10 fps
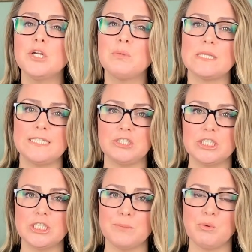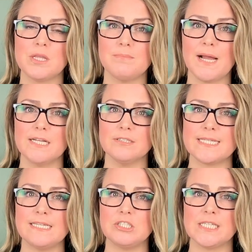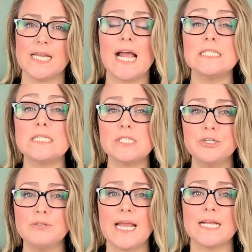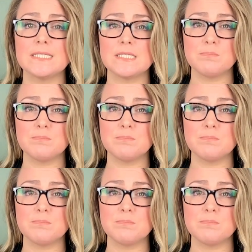your relationship with a buyer's agent as soon as is